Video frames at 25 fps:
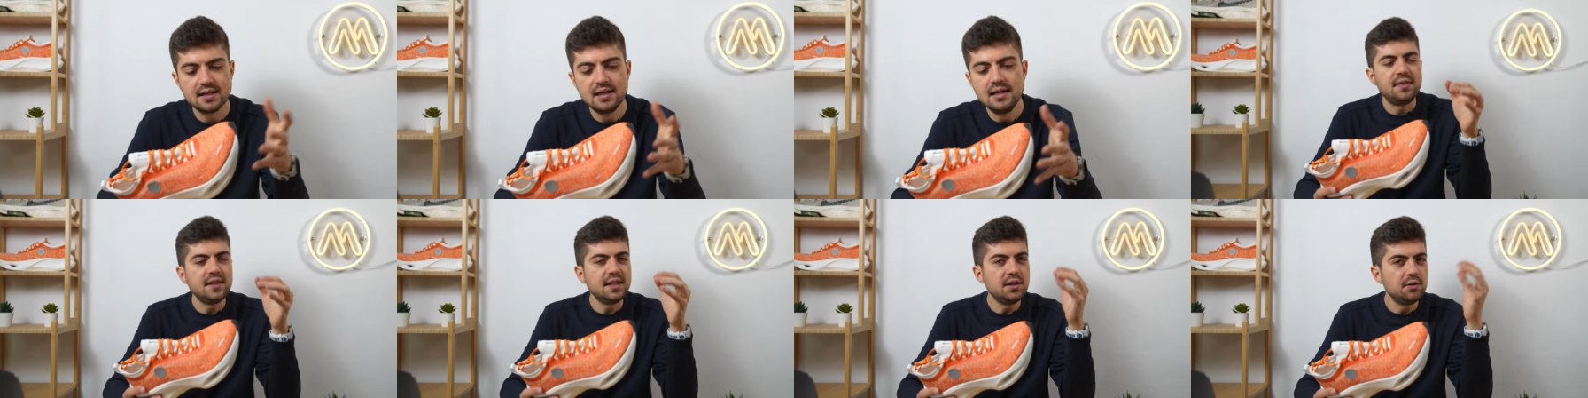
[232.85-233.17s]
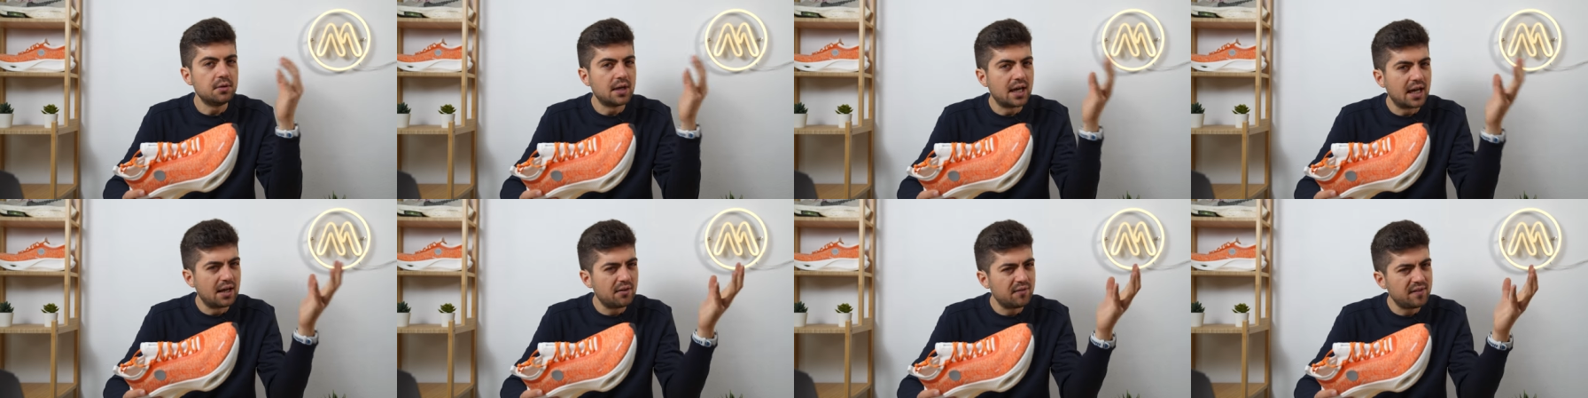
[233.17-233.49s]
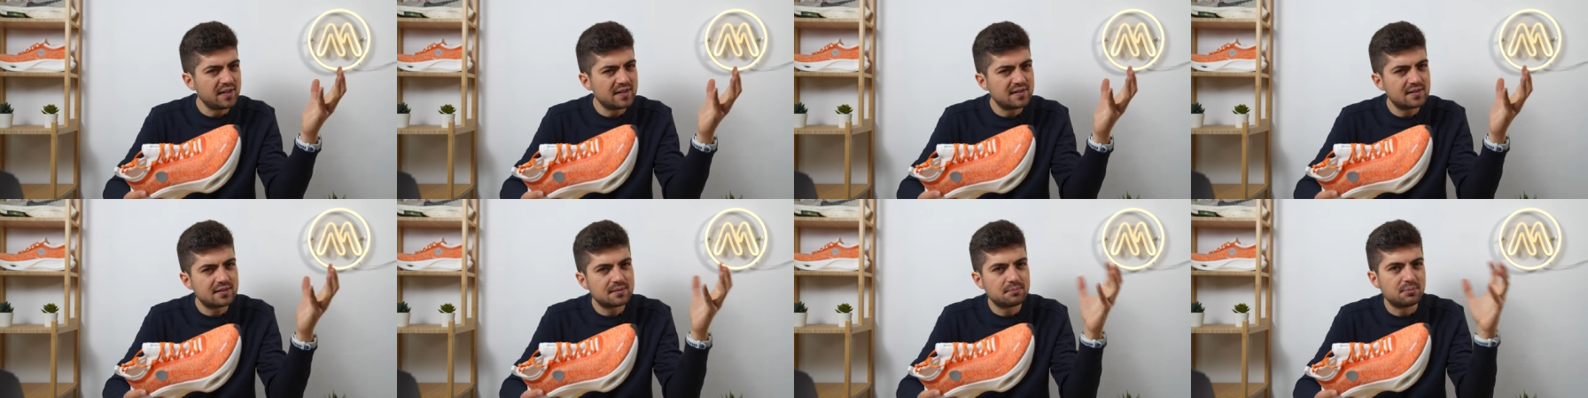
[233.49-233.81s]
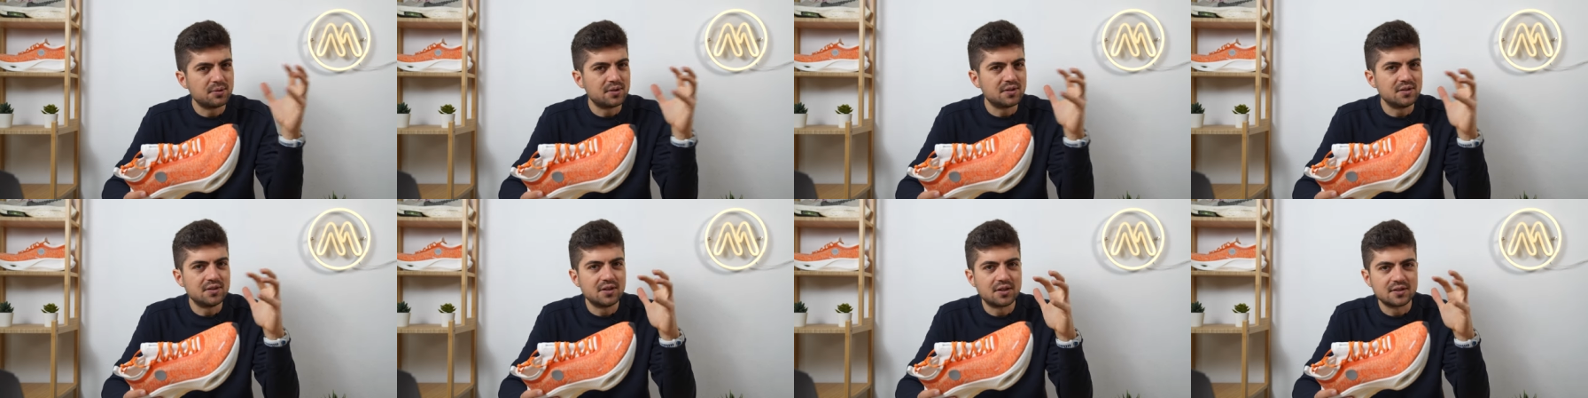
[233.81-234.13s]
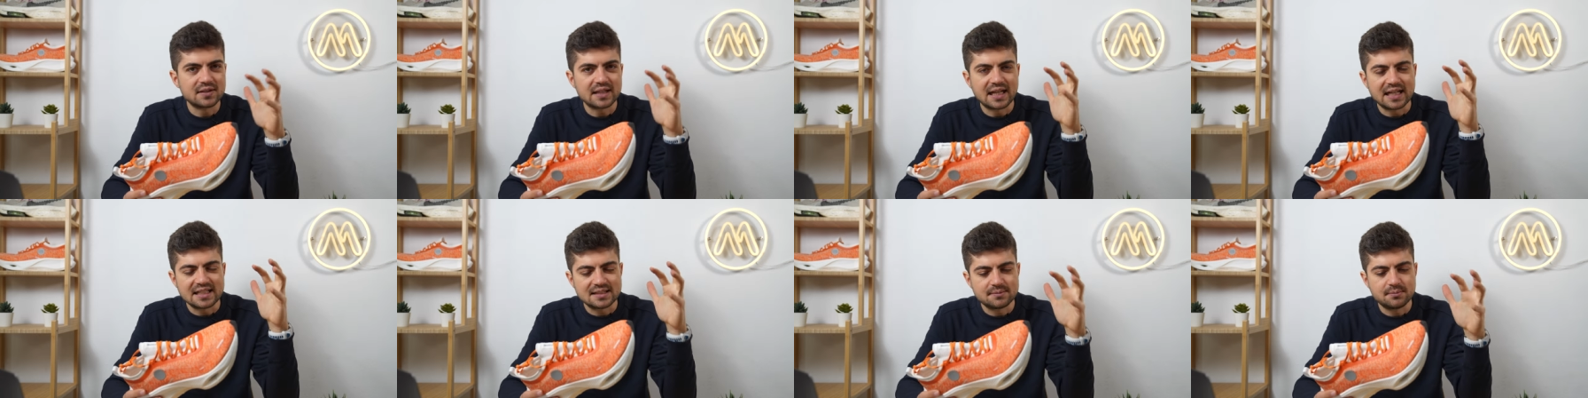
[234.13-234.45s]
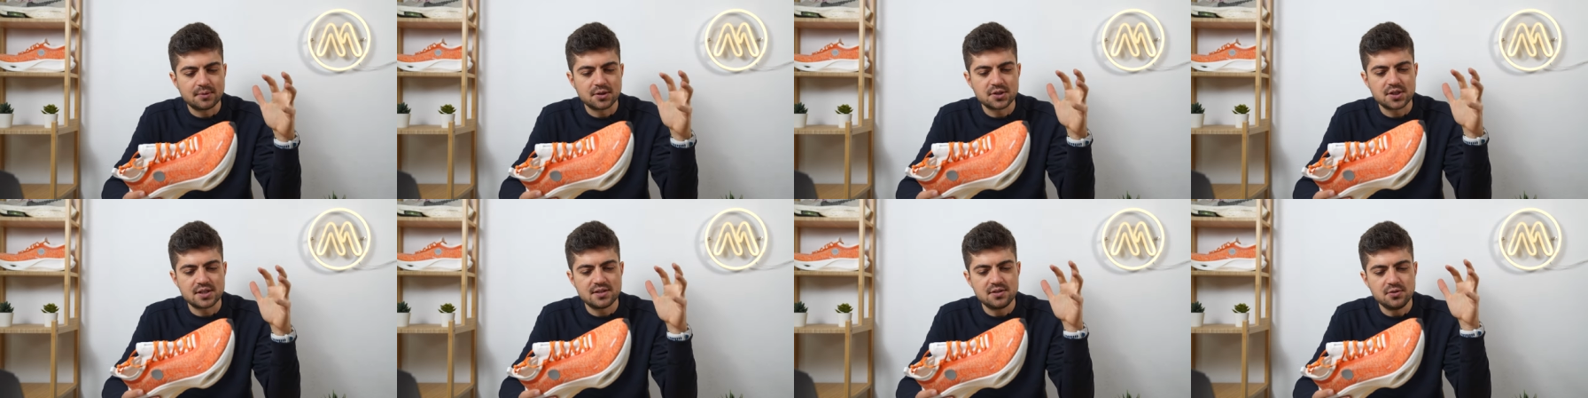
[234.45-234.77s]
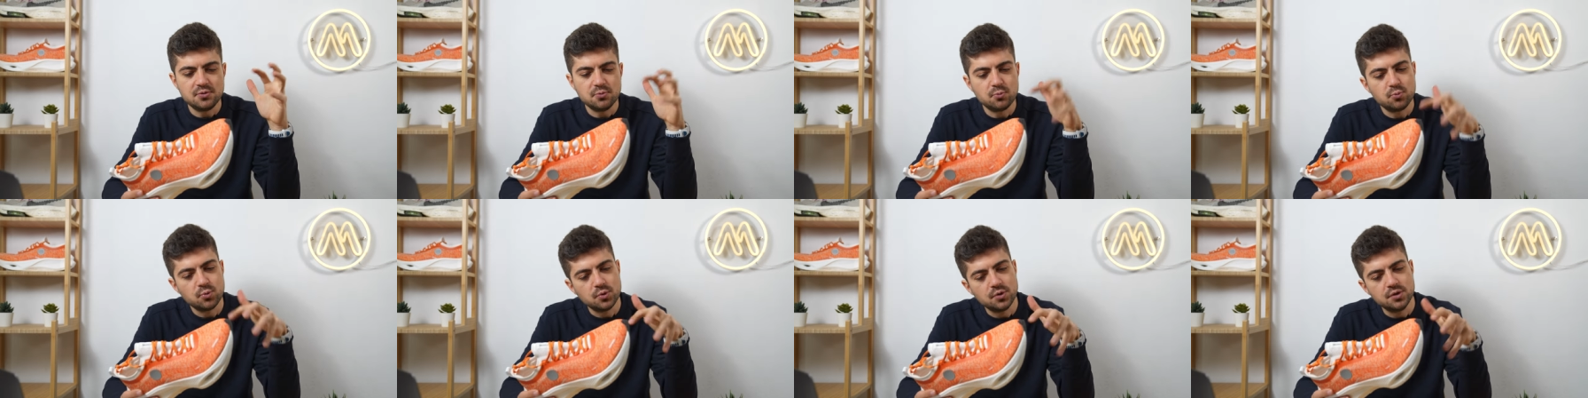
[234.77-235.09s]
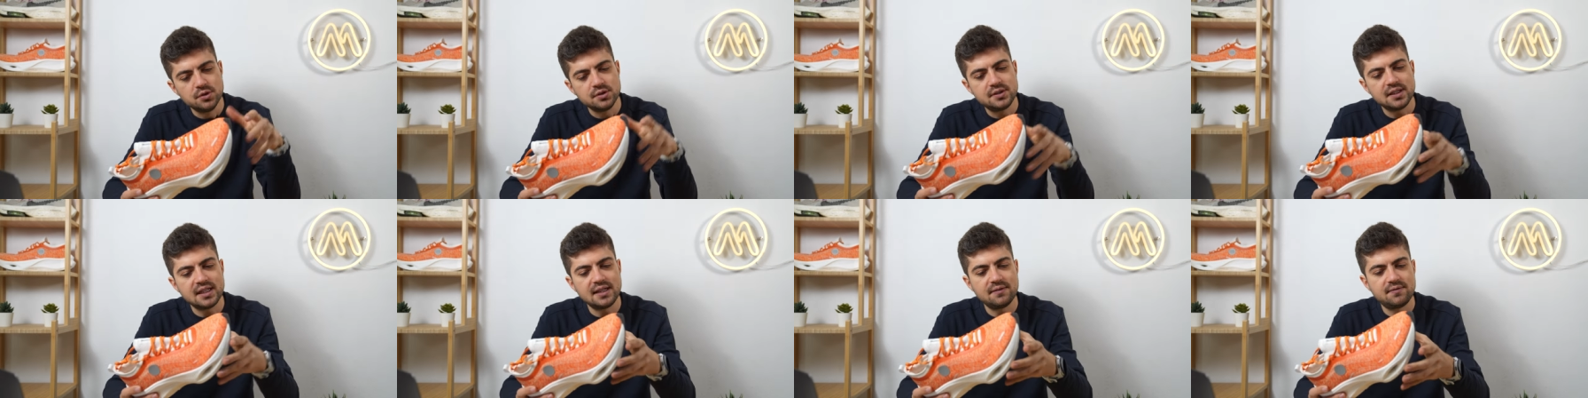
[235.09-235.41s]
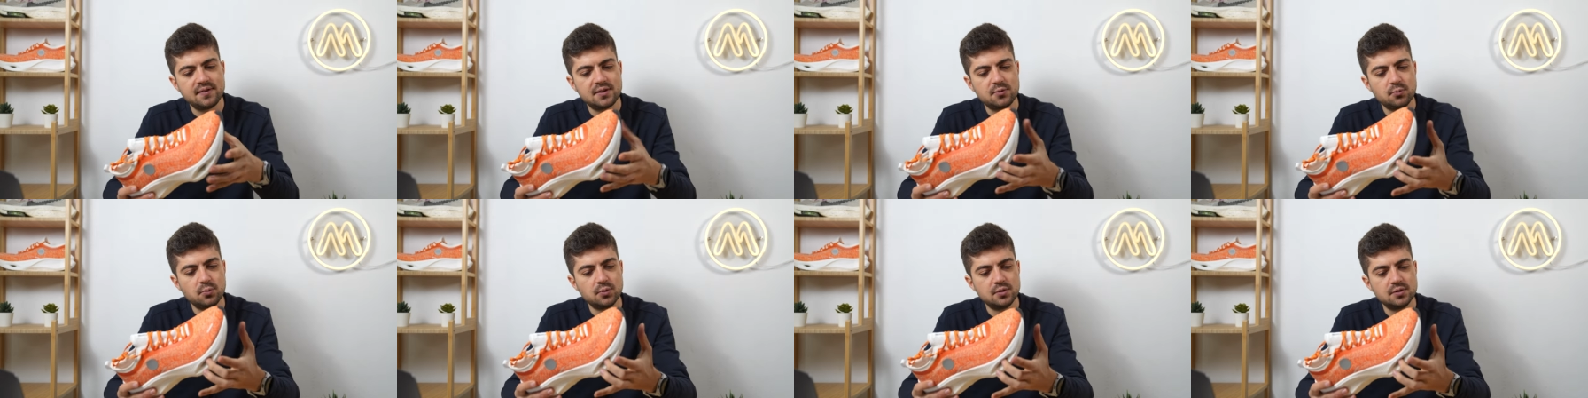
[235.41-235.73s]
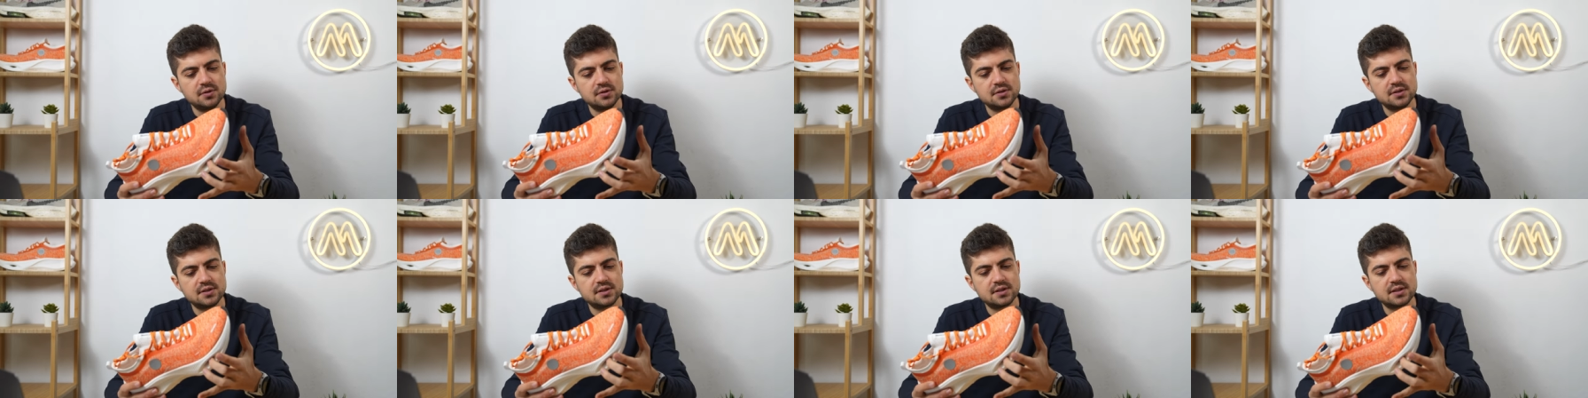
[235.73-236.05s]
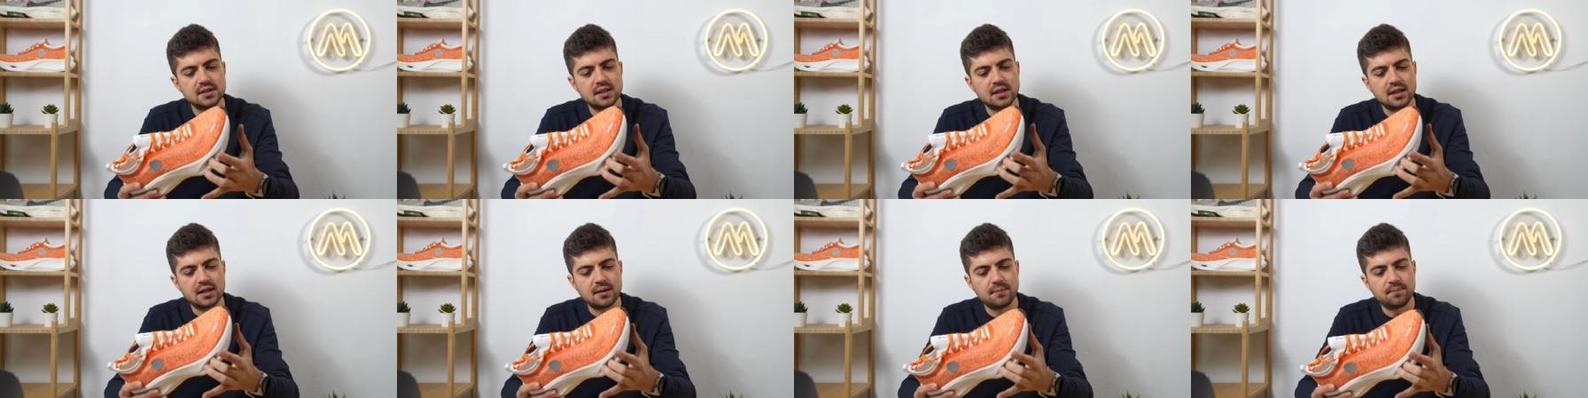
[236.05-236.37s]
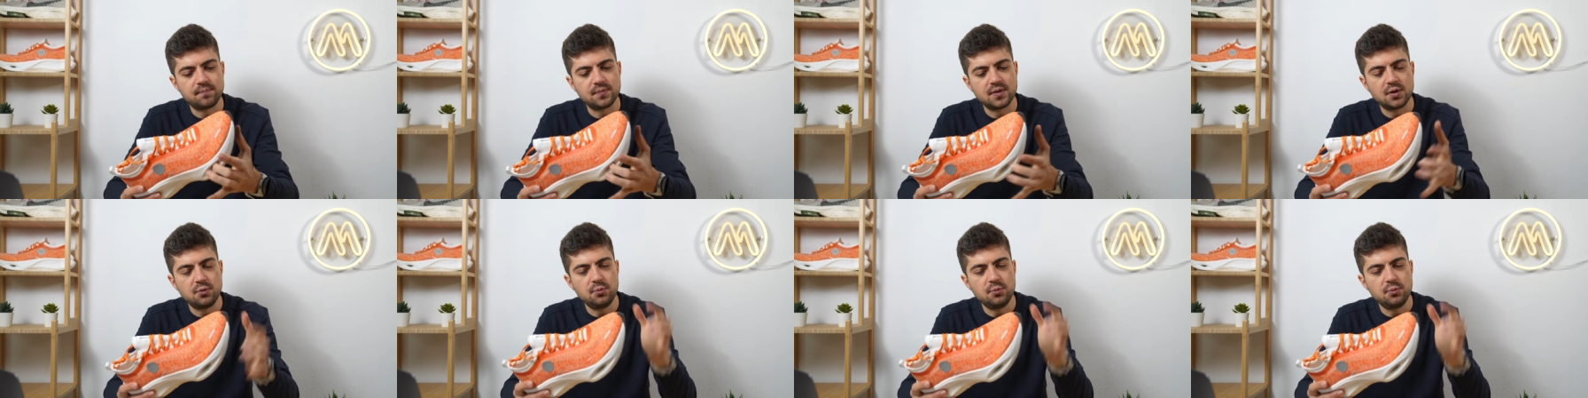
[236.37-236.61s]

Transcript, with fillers: I think you have it, but not as much as you would if it was um,